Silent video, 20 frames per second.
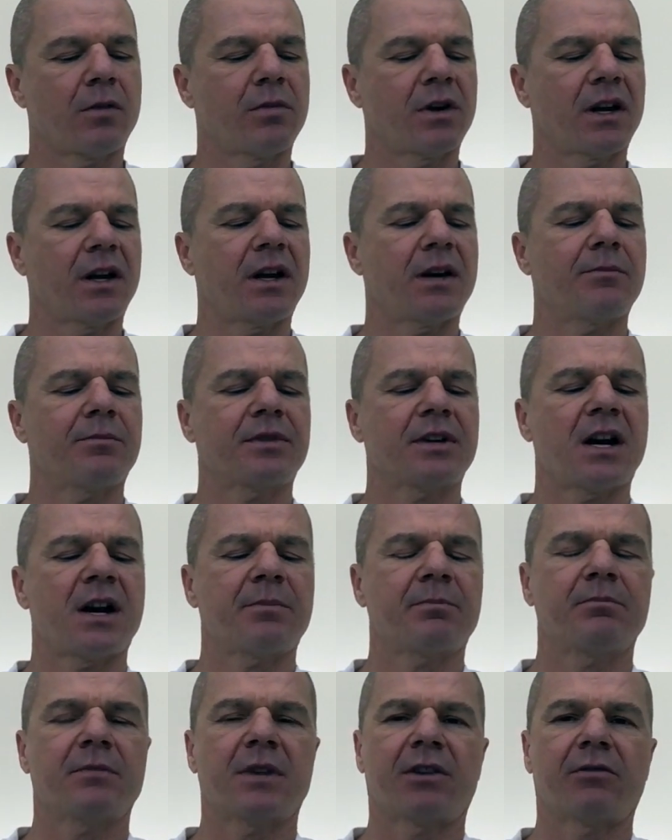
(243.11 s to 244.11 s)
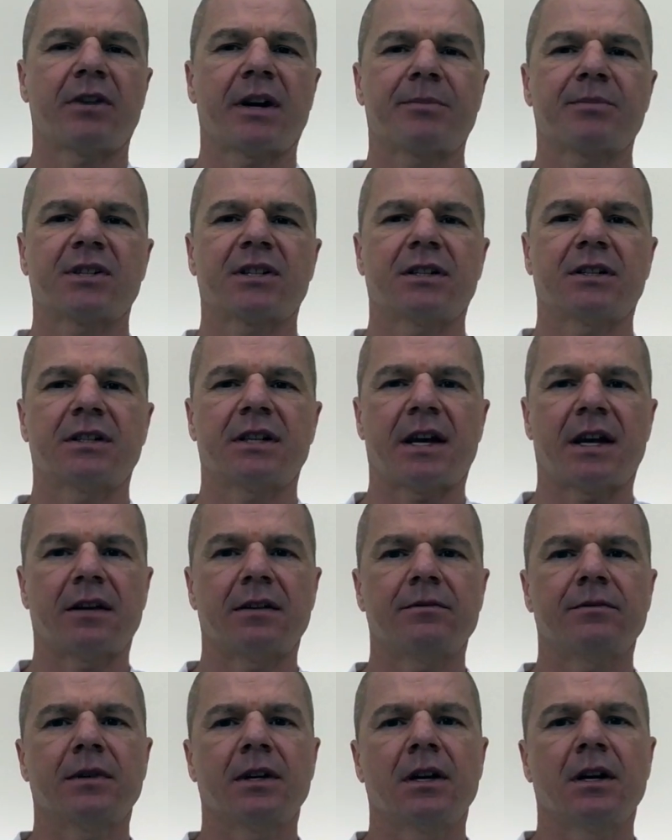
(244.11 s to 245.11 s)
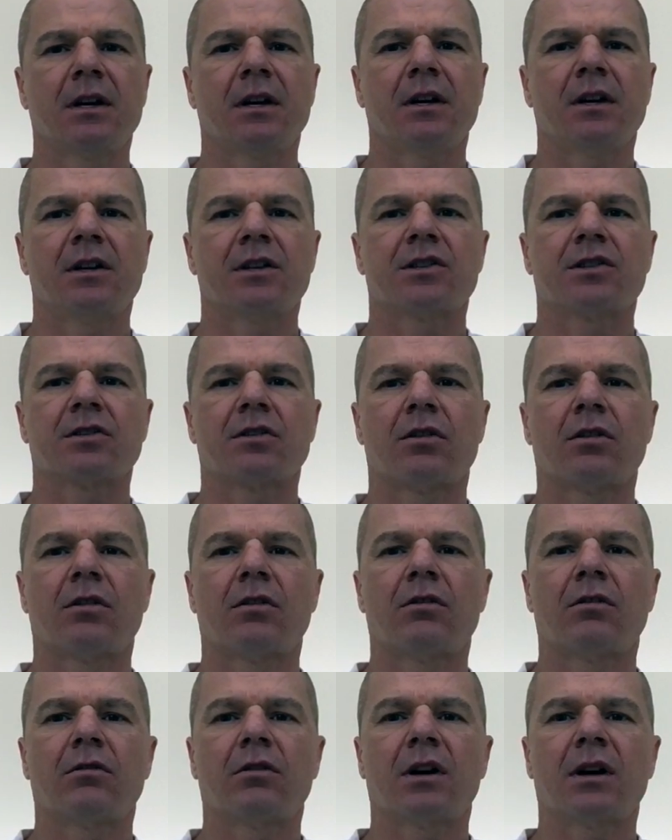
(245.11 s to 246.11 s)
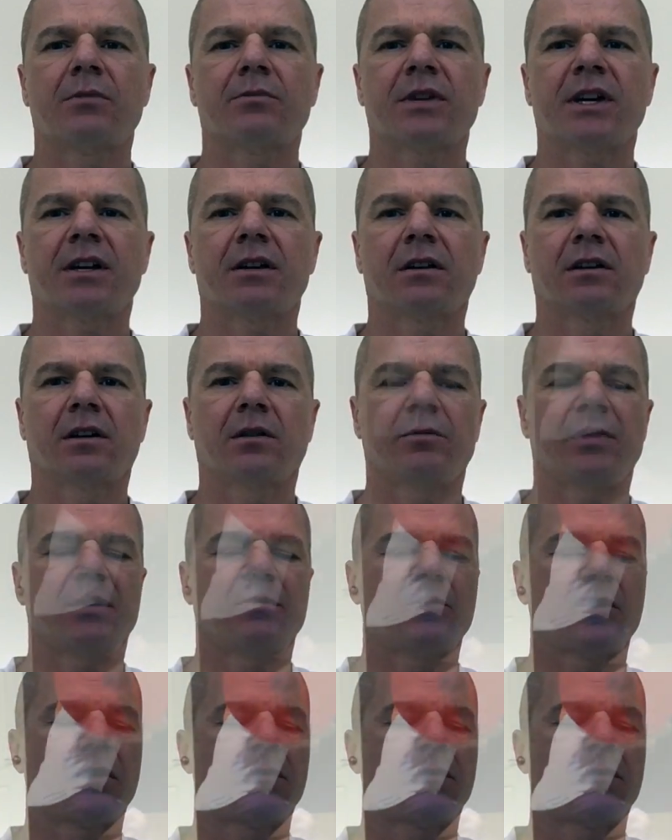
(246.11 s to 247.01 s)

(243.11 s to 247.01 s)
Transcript: but I upped my reps to 10. So I'm getting a little bit more